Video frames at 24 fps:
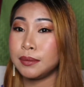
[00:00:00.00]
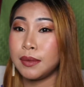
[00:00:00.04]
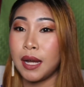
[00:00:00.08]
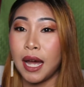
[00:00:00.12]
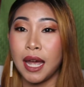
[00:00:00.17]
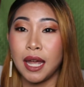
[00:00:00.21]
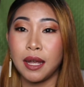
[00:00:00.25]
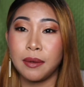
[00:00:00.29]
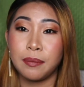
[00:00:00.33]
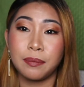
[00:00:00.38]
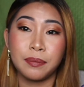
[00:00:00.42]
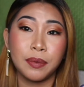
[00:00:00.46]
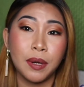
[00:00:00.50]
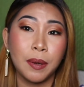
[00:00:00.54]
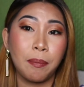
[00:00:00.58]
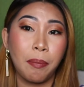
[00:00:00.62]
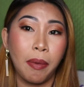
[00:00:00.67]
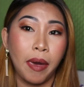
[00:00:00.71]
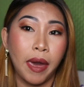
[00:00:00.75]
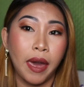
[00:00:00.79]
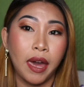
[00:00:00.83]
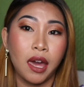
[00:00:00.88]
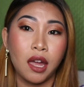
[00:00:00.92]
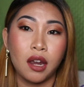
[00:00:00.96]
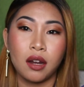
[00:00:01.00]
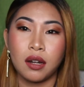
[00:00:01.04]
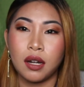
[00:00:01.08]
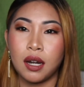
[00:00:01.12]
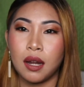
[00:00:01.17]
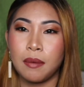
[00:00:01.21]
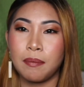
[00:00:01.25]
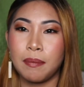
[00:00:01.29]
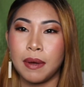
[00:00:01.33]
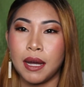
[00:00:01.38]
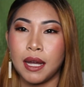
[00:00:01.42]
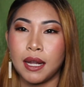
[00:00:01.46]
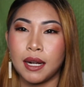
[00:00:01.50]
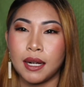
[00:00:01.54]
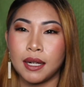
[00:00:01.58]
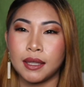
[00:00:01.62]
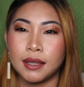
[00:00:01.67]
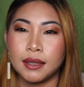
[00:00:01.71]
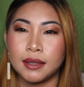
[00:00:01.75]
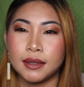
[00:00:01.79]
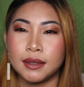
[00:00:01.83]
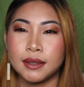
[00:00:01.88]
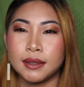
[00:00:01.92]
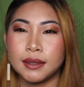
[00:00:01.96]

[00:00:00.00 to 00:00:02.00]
I prepare na parang,